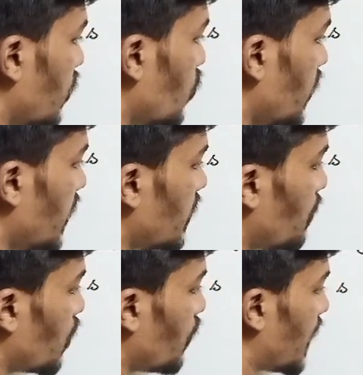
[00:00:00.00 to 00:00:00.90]
unique
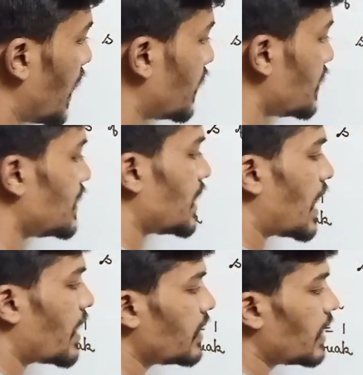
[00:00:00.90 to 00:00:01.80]
number of characters in
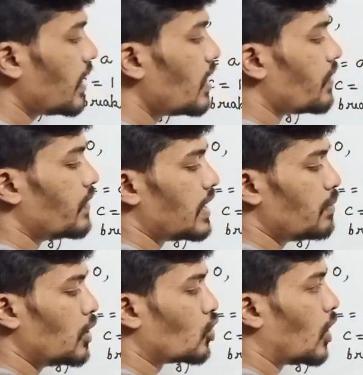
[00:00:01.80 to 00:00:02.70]
another
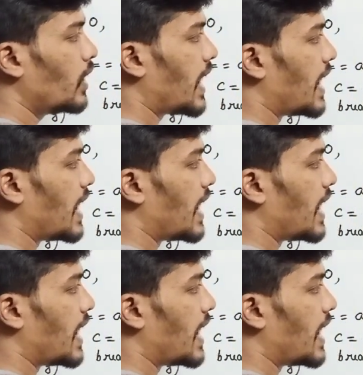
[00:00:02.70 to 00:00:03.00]
variable called